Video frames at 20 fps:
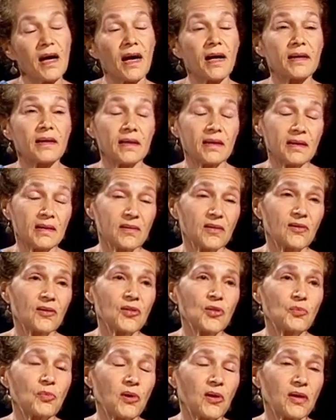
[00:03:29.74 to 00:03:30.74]
I think in
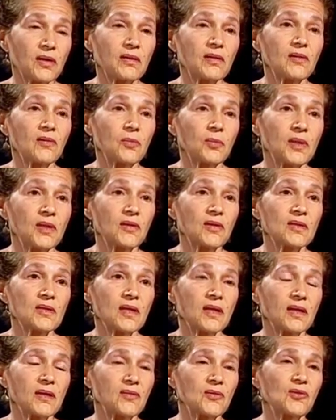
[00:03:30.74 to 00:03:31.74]
large part, though, because I
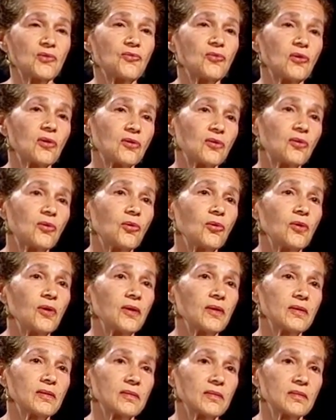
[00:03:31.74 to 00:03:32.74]
had a strong
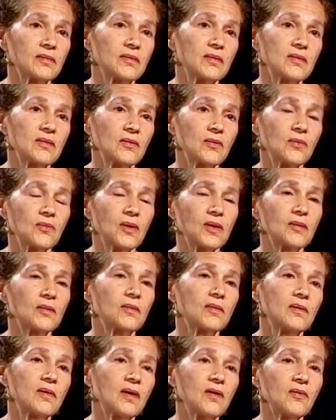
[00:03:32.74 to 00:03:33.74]
core. So what
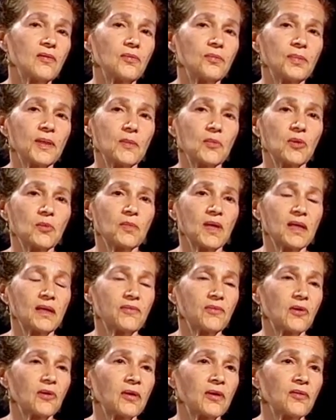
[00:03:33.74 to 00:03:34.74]
other people might
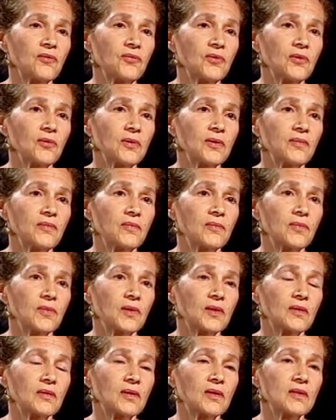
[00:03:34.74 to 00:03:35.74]
have gone through and
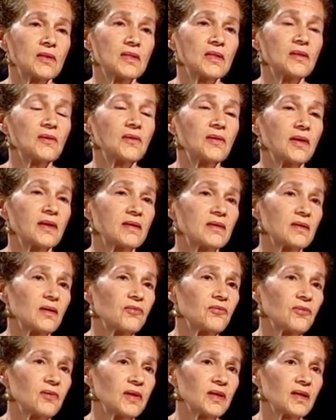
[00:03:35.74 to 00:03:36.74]
considered that
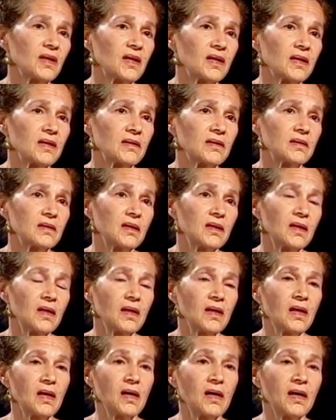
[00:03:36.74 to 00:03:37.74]
suffering,
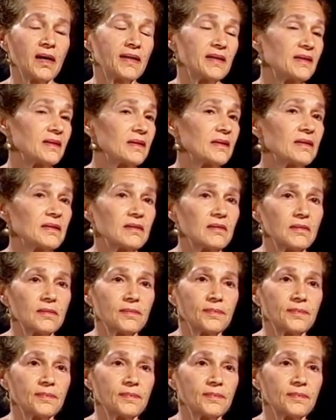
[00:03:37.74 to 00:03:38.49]
I didn't.